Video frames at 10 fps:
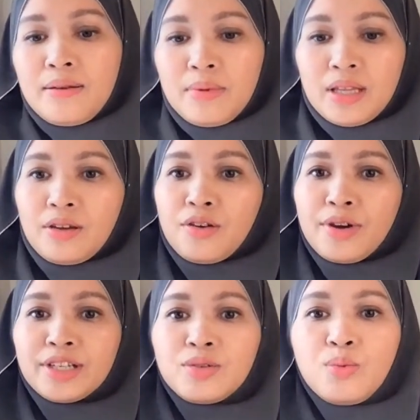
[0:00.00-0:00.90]
but the
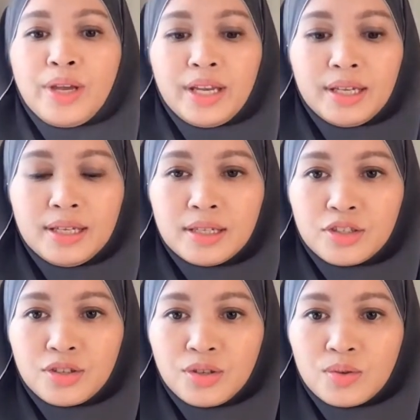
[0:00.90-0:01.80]
correct way
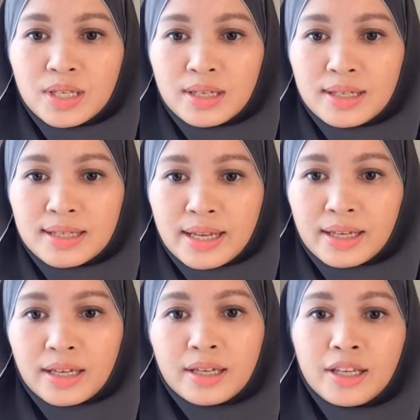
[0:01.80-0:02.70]
to use it is like
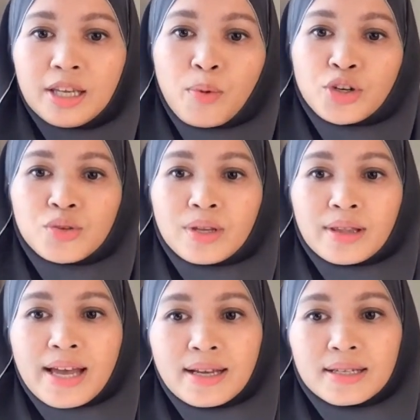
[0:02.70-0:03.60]
keep on doing
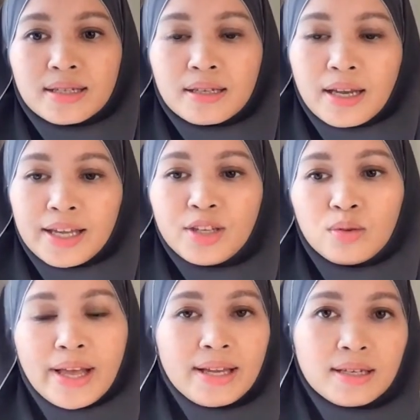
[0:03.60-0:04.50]
that and
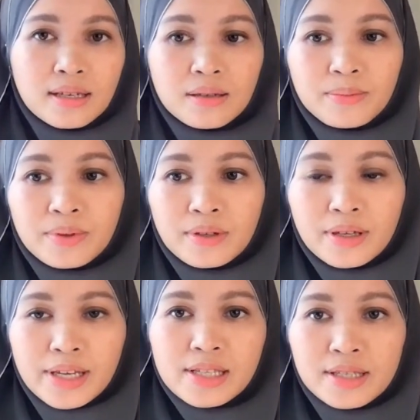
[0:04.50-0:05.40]
you'll end up
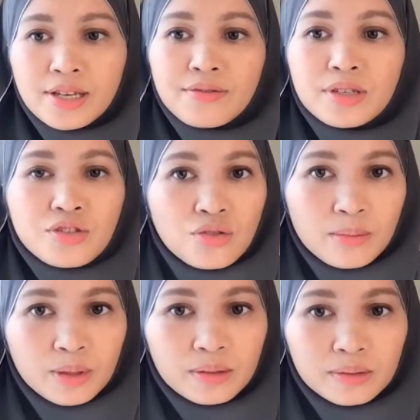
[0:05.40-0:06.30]
in serious
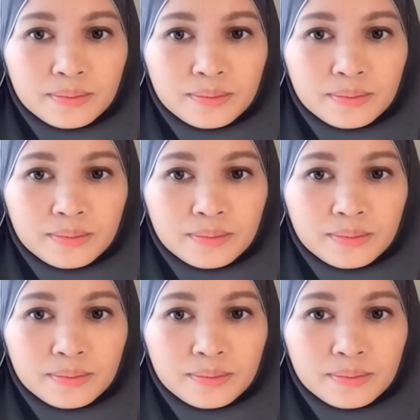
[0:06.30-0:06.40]
trouble.